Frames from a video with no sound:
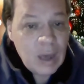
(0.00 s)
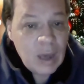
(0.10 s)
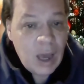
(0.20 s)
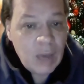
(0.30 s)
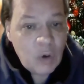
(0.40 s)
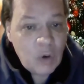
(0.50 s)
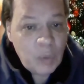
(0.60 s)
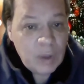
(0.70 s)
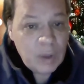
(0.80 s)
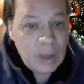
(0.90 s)
I am
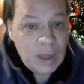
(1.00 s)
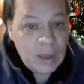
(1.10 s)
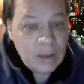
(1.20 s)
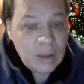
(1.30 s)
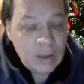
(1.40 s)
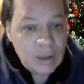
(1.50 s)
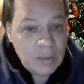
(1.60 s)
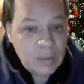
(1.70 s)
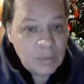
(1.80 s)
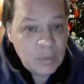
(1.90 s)
hoping that
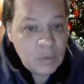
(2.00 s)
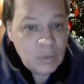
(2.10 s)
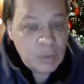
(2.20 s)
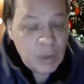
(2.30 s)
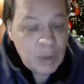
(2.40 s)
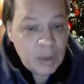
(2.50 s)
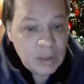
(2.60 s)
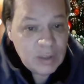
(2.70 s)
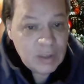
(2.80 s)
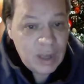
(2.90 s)
the
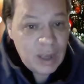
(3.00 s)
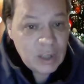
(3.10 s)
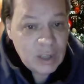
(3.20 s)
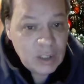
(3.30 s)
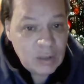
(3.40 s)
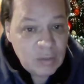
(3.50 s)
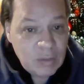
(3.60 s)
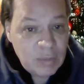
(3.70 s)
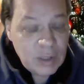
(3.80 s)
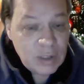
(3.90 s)
Republicans that actually
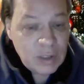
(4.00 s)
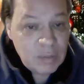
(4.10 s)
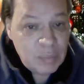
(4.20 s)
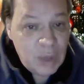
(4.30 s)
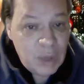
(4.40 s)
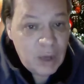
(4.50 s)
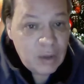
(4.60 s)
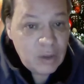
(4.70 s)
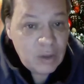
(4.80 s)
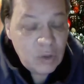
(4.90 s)
basically
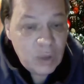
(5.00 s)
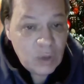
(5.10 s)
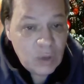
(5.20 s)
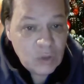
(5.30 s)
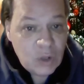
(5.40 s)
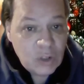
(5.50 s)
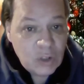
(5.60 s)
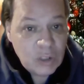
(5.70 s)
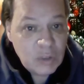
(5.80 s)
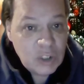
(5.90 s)
blocked the $2,000
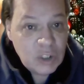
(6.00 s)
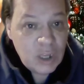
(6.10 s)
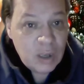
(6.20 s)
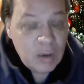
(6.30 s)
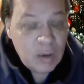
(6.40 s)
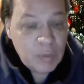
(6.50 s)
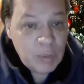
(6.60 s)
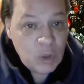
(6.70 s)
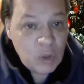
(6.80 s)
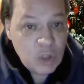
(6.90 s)
stimulus check
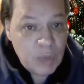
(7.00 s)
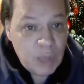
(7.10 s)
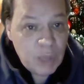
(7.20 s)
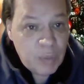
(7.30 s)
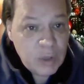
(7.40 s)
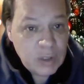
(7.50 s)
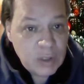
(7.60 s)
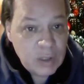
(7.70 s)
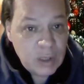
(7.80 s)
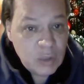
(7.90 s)
proposal by the
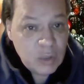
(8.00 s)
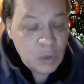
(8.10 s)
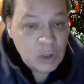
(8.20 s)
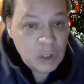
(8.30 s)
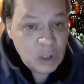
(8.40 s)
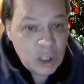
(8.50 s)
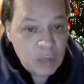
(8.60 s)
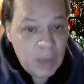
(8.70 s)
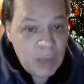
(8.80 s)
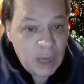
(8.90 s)
president, as well as those
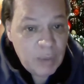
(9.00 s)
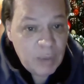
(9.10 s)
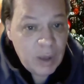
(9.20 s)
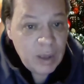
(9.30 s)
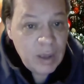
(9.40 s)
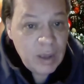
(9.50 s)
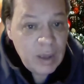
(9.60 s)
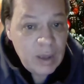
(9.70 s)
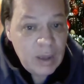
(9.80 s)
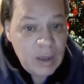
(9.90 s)
getting backed by
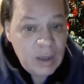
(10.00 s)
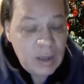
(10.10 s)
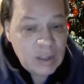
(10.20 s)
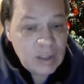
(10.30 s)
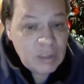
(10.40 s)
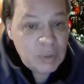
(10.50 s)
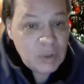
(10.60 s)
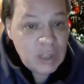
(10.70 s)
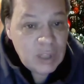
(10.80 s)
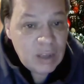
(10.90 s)
Nancy
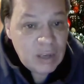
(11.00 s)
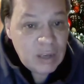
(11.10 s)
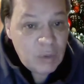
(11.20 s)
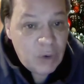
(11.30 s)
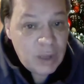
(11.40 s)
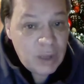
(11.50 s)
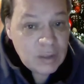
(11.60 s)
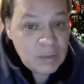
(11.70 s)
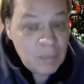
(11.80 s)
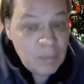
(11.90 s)
Pelosi and the
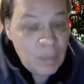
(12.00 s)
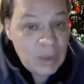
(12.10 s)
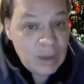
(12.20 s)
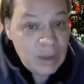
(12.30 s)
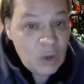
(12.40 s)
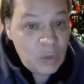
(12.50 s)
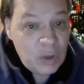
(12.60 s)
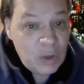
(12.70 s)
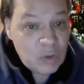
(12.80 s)
Democrats, hopefully those